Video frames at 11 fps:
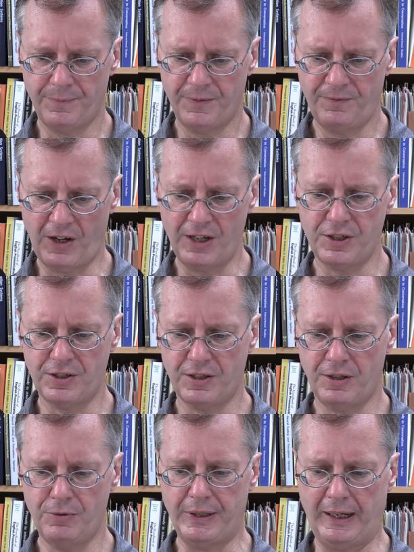fascists
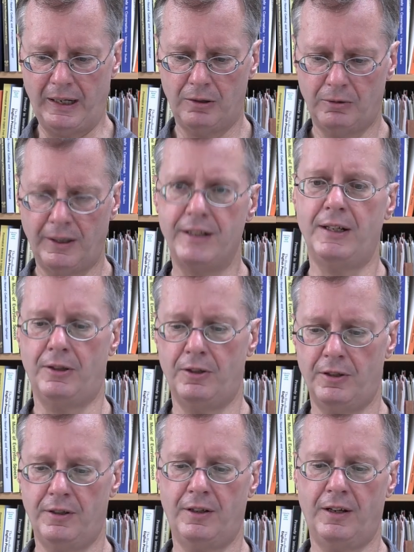use outright
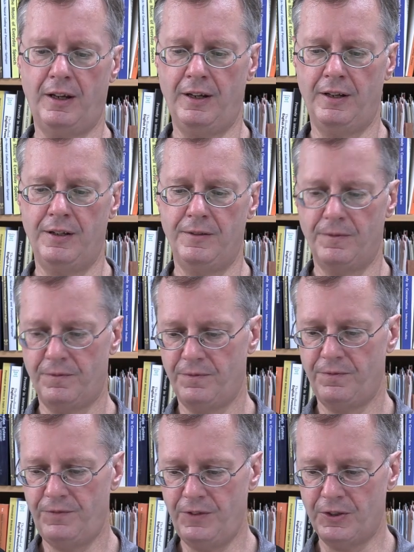terror and
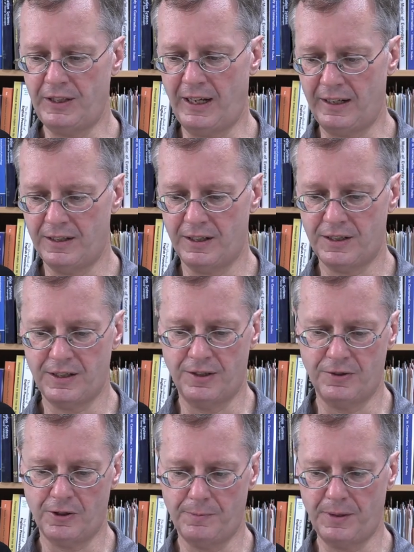fear tactics, and
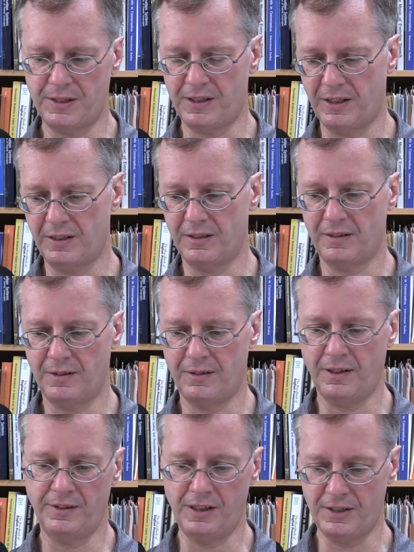Trump has not
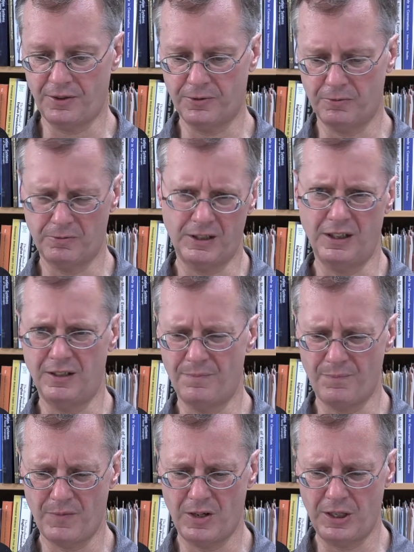done these, although again,
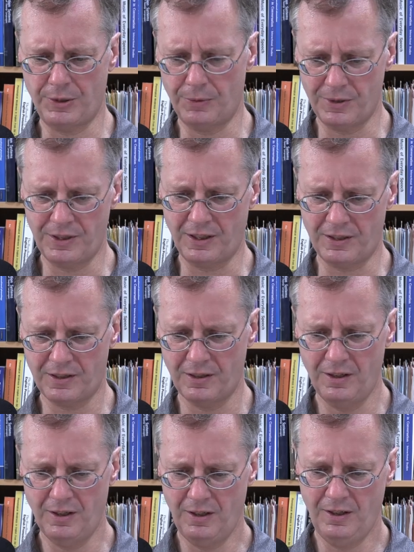January 6th,
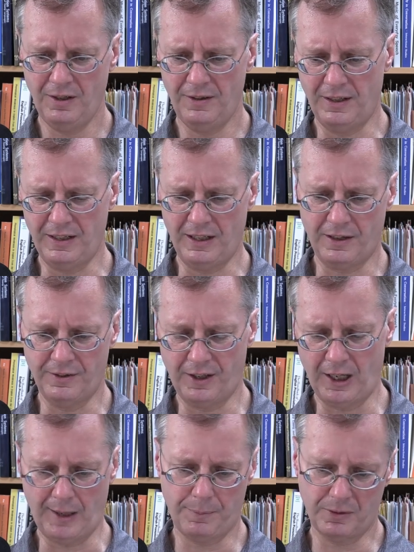the attack on the
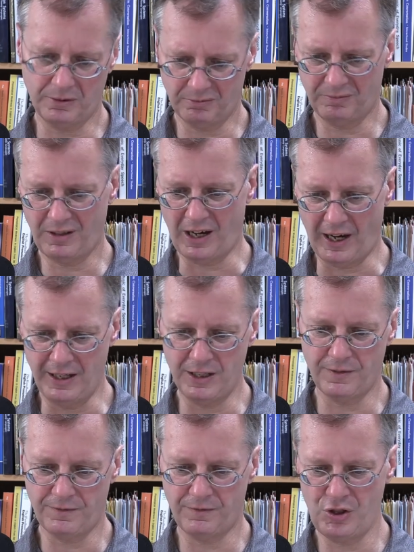Capitol kind
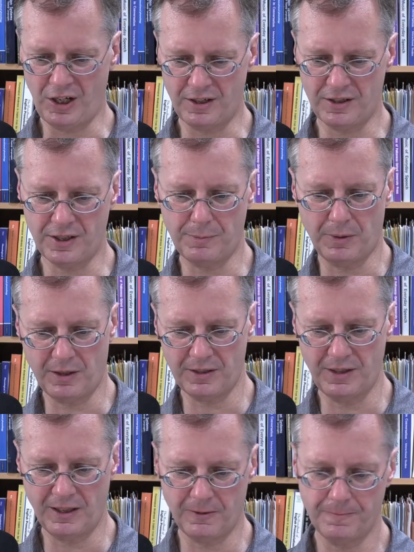of checks this box
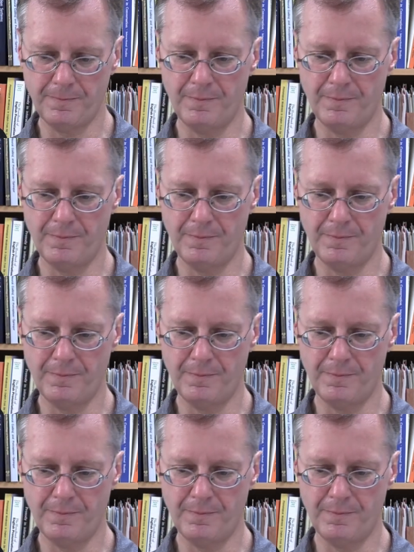now.